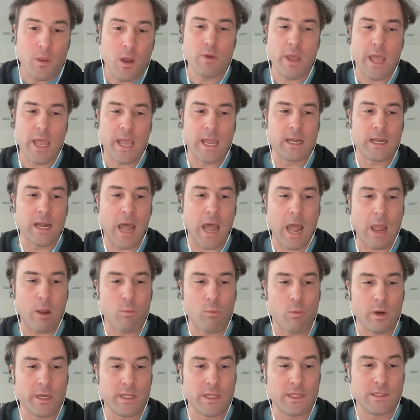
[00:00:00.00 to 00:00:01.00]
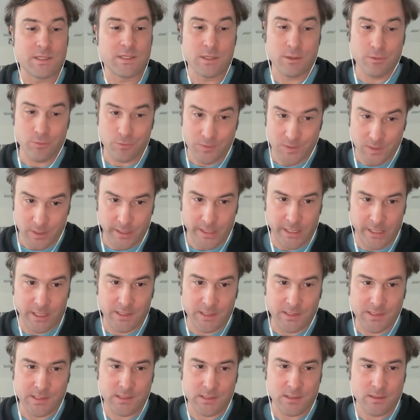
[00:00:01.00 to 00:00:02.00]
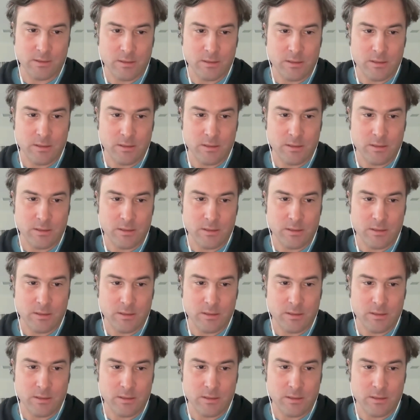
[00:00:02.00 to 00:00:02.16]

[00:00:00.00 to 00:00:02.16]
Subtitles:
and I wanted to use Linux